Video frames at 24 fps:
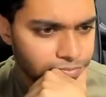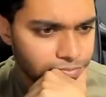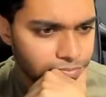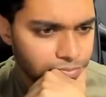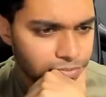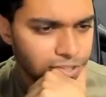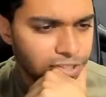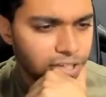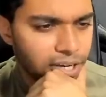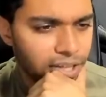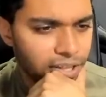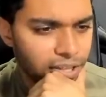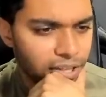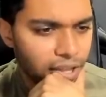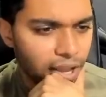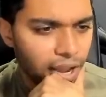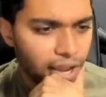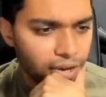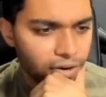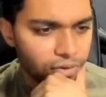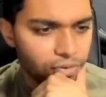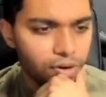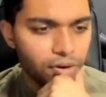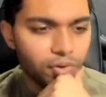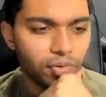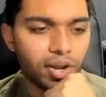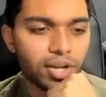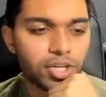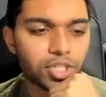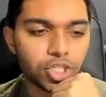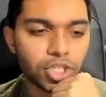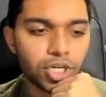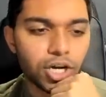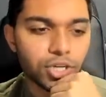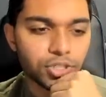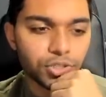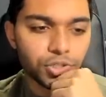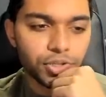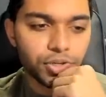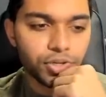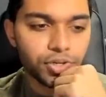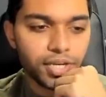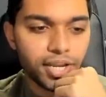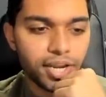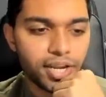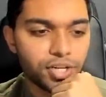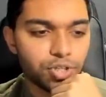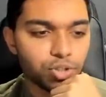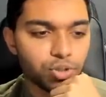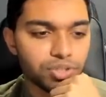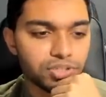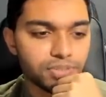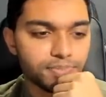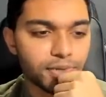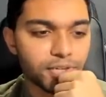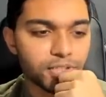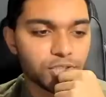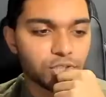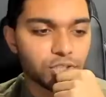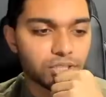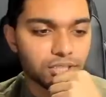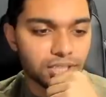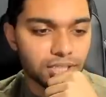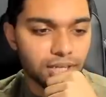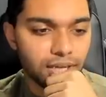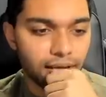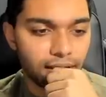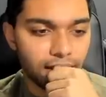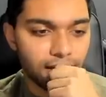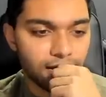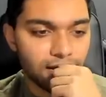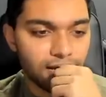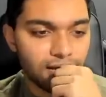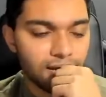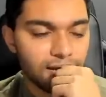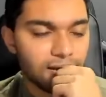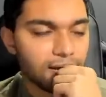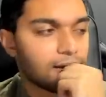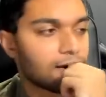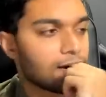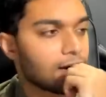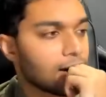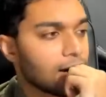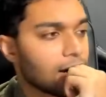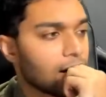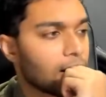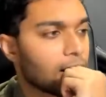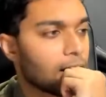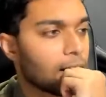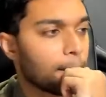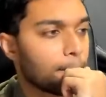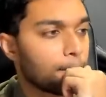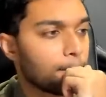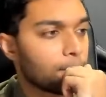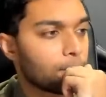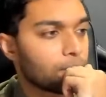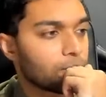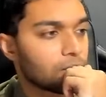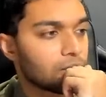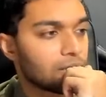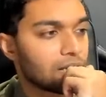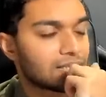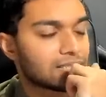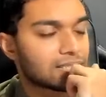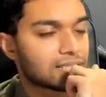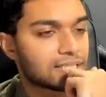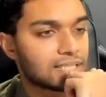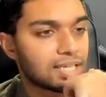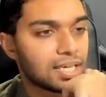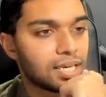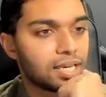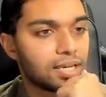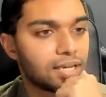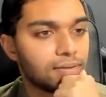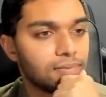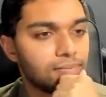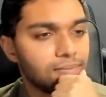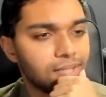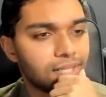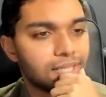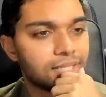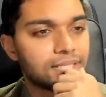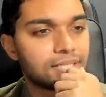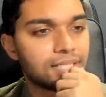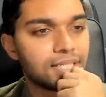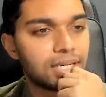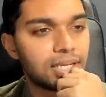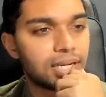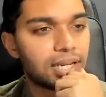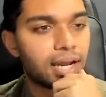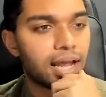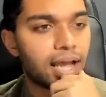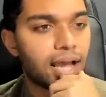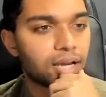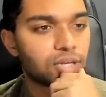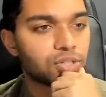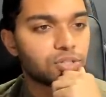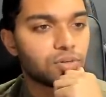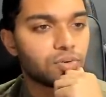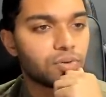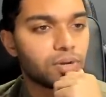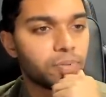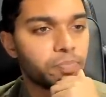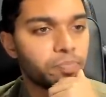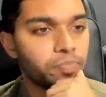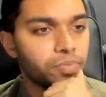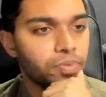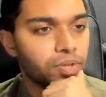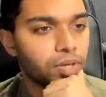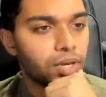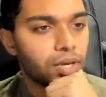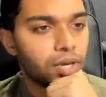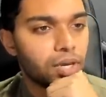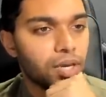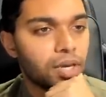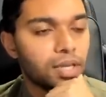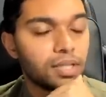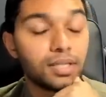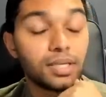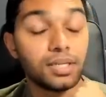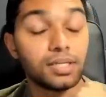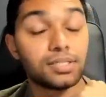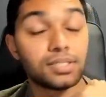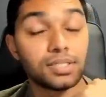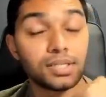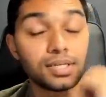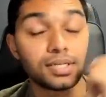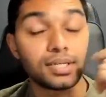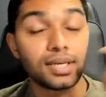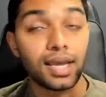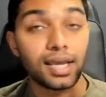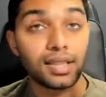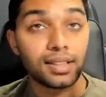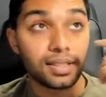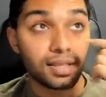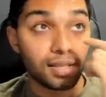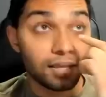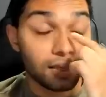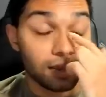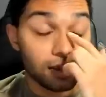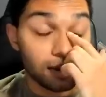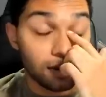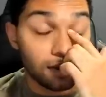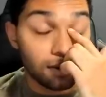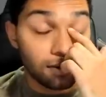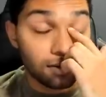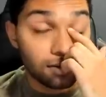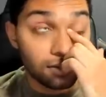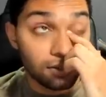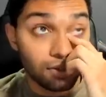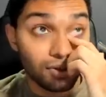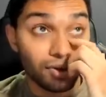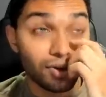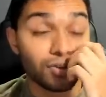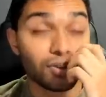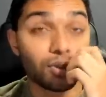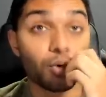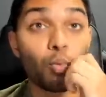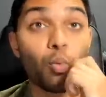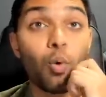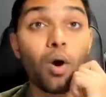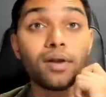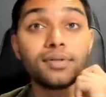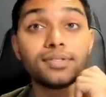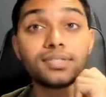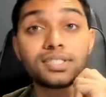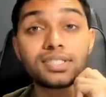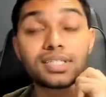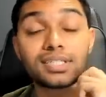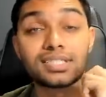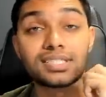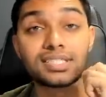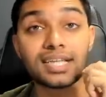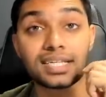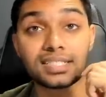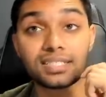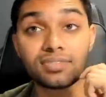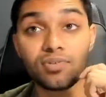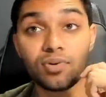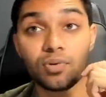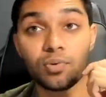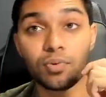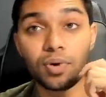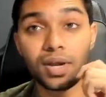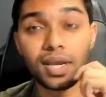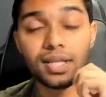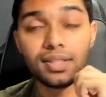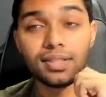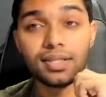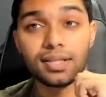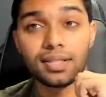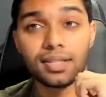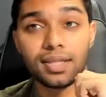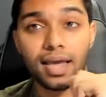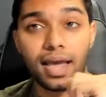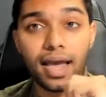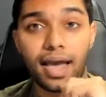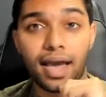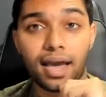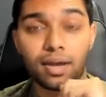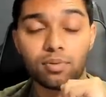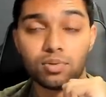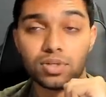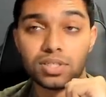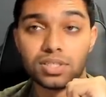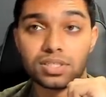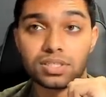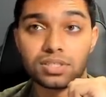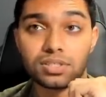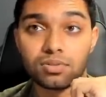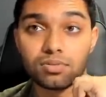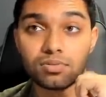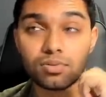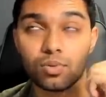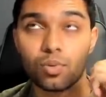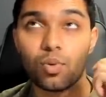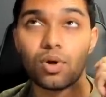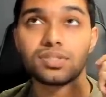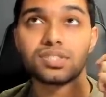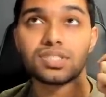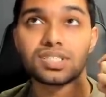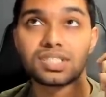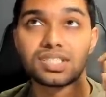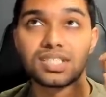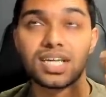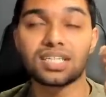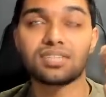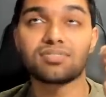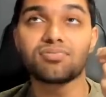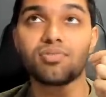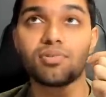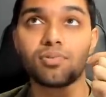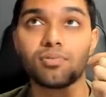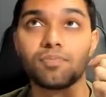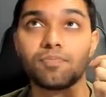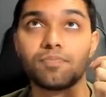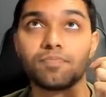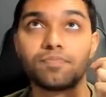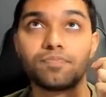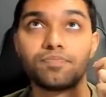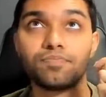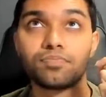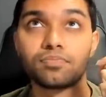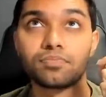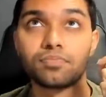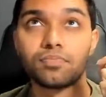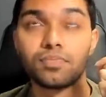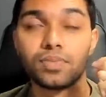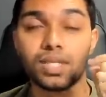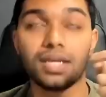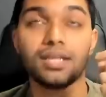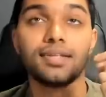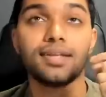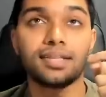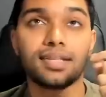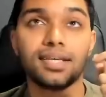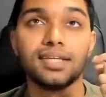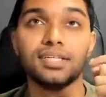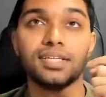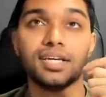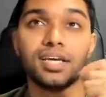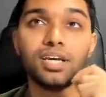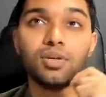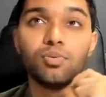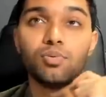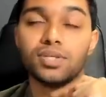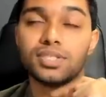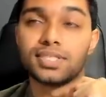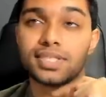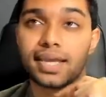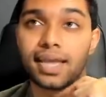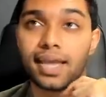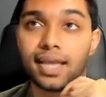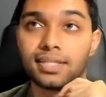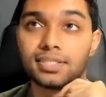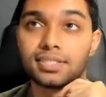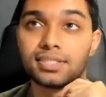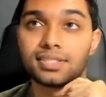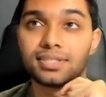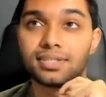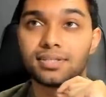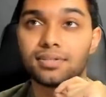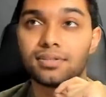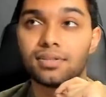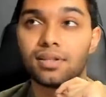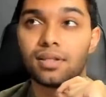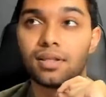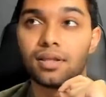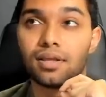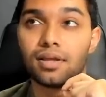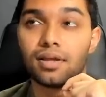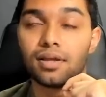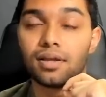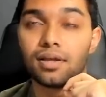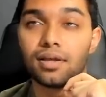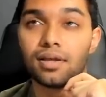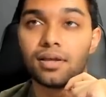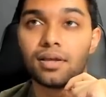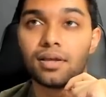Yeah, I agree, Wrench Dodger. They're dangerous, but it's just like, let's see it. Let's see it in action, right? They did get the one successful raid that they had was the one successful thing that they did was against the